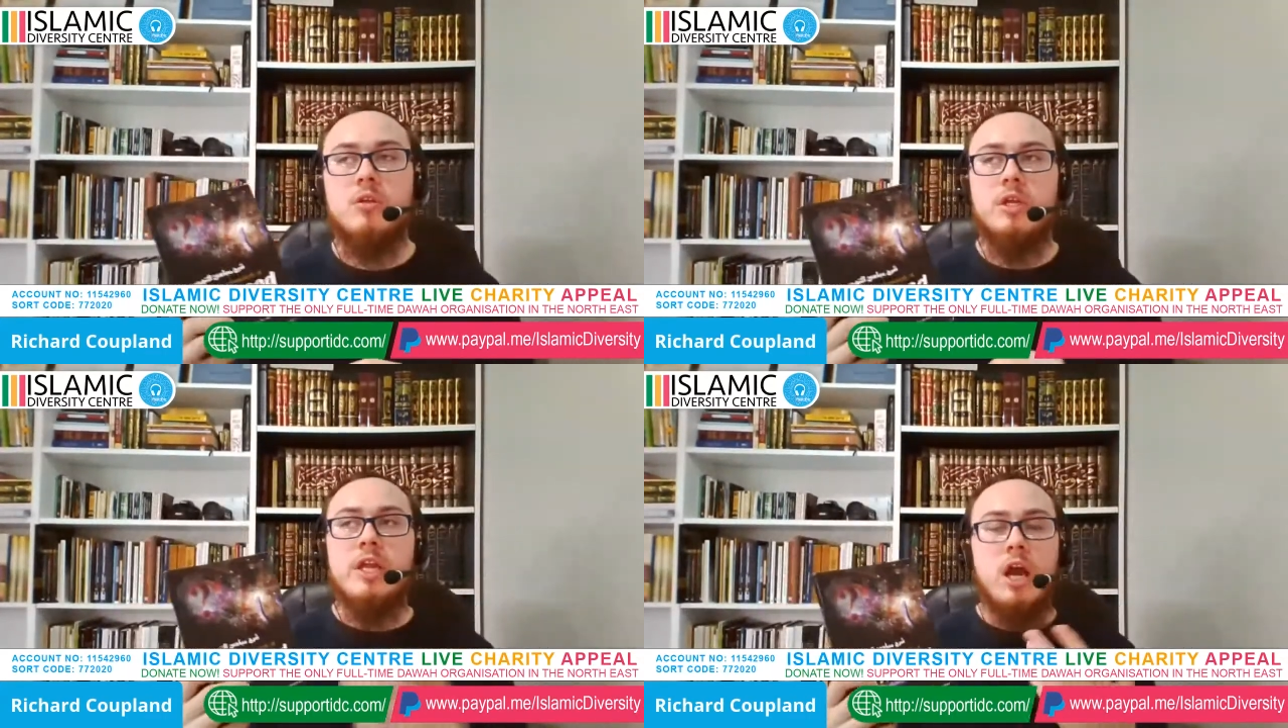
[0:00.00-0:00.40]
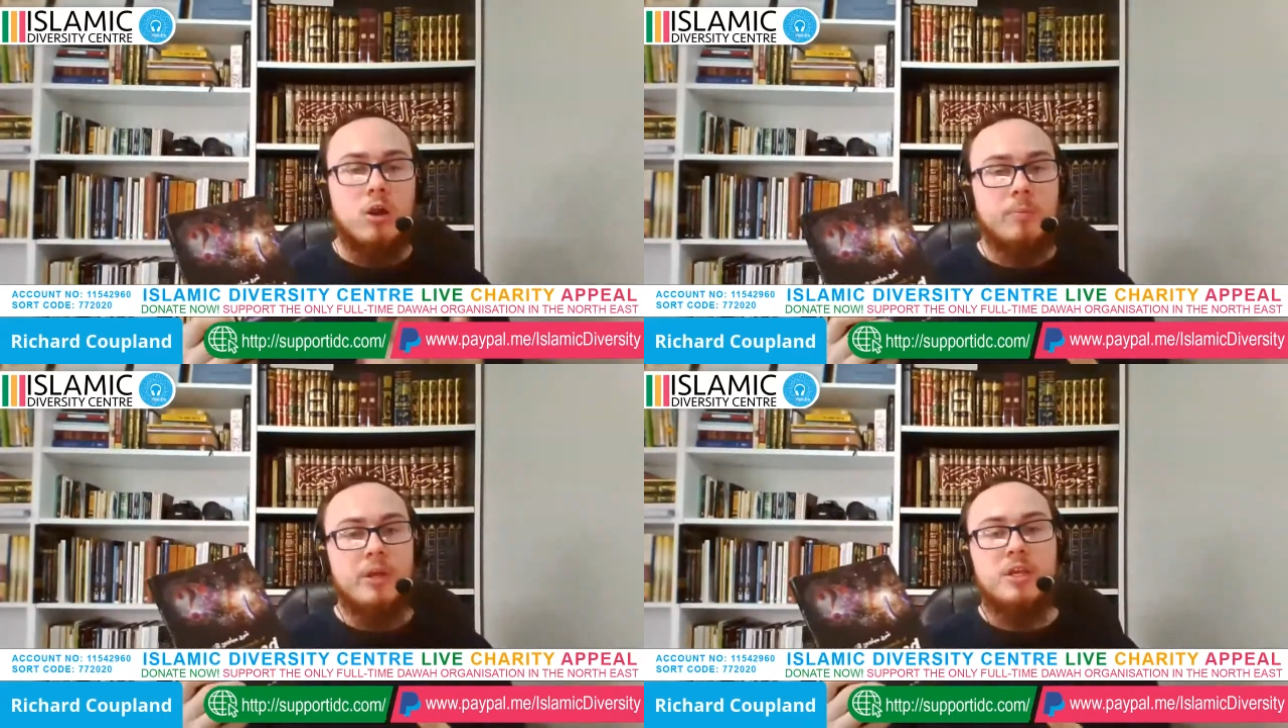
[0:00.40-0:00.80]
in
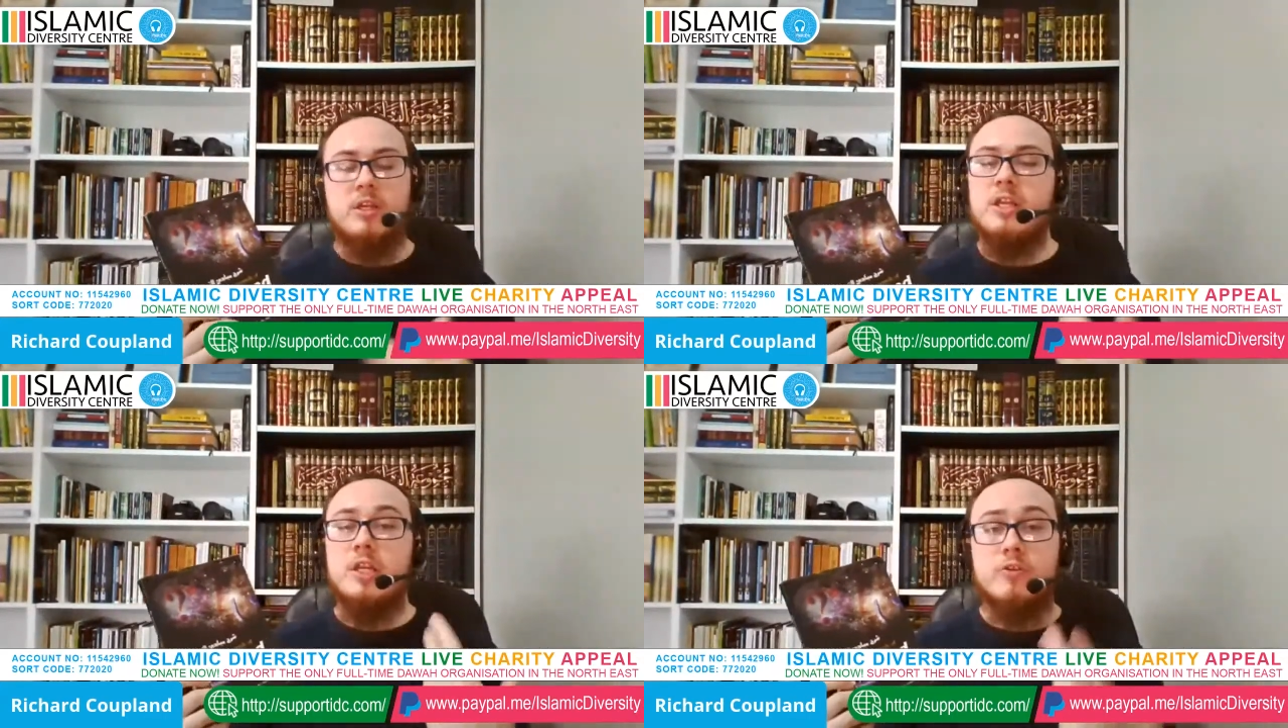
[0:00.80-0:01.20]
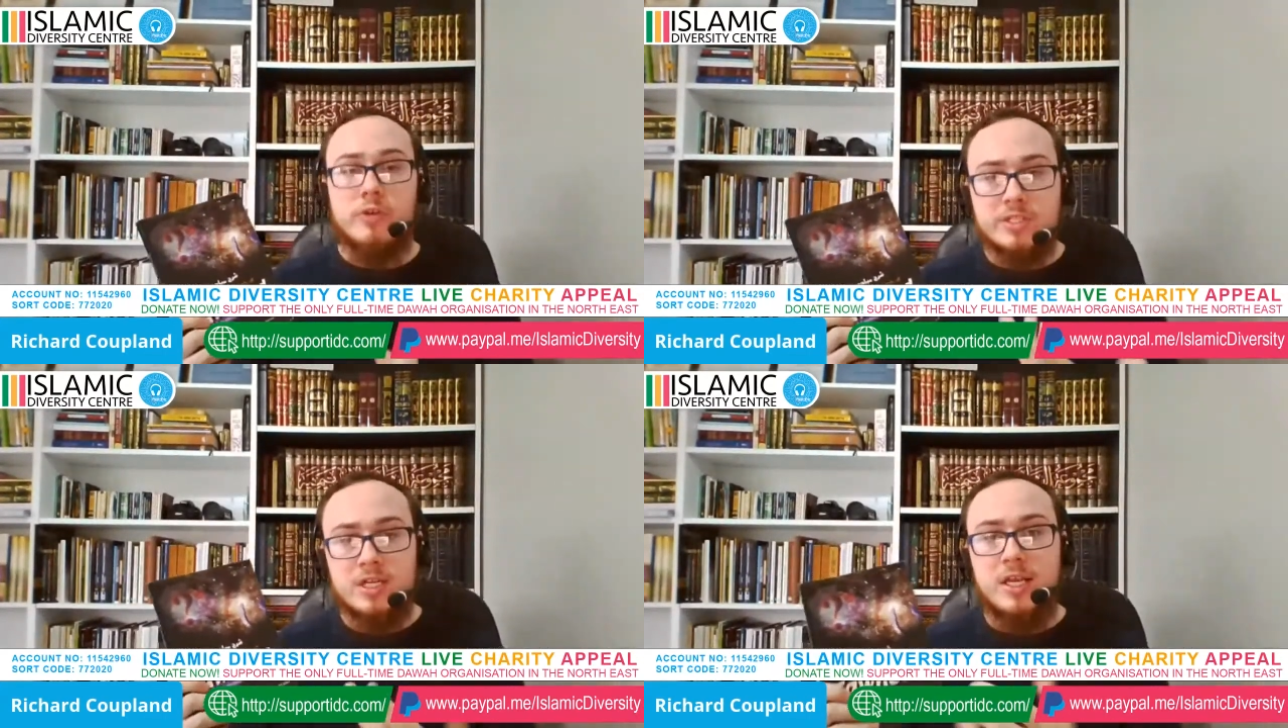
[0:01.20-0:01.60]
Arabic and then they're
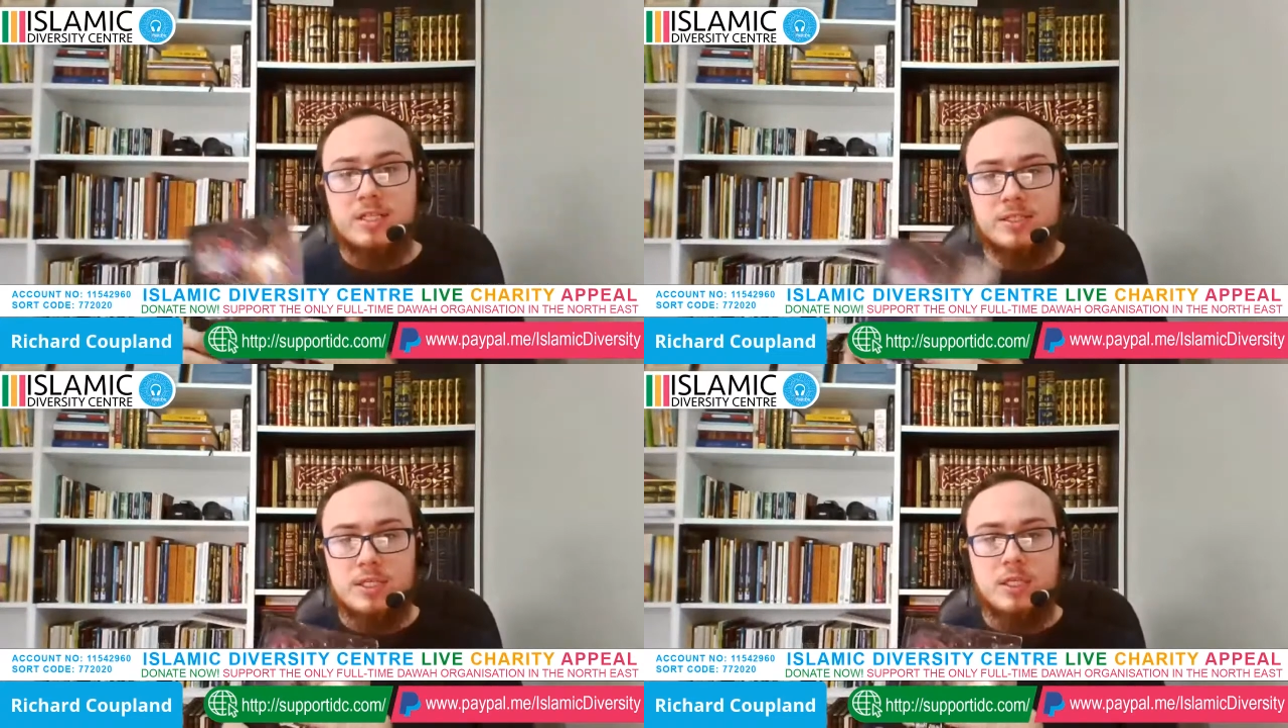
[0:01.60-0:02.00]
translated into